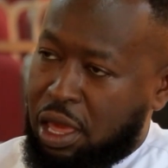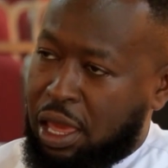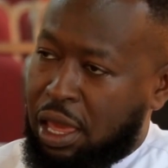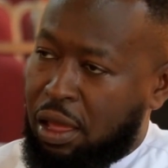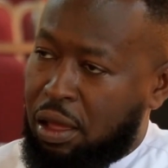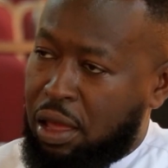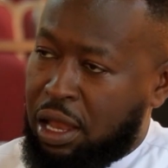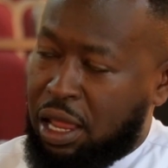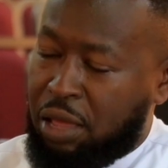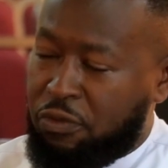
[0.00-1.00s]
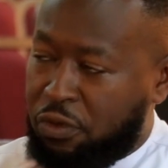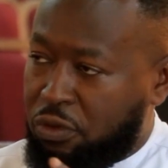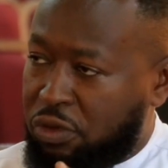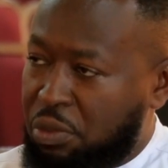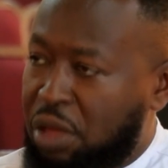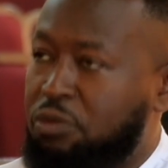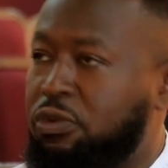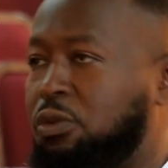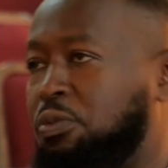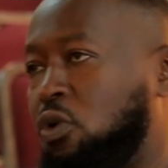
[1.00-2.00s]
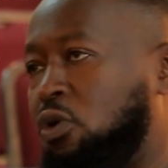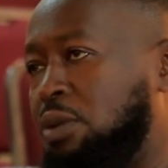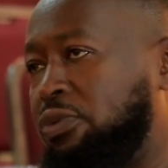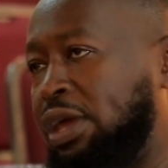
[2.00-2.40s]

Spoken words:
and MPhil, some MPhil programs,